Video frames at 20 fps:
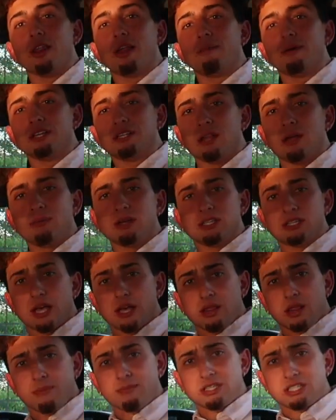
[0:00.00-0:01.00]
Let me let me
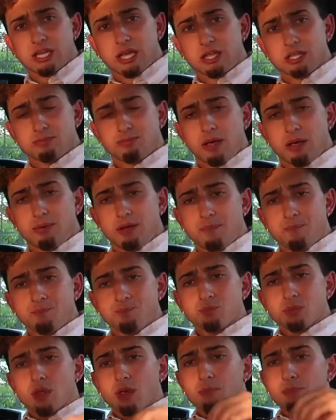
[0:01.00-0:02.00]
take let me say sesame. this,
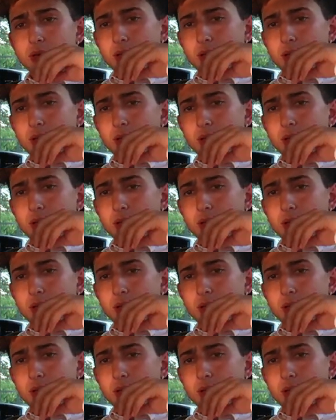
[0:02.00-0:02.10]
baby.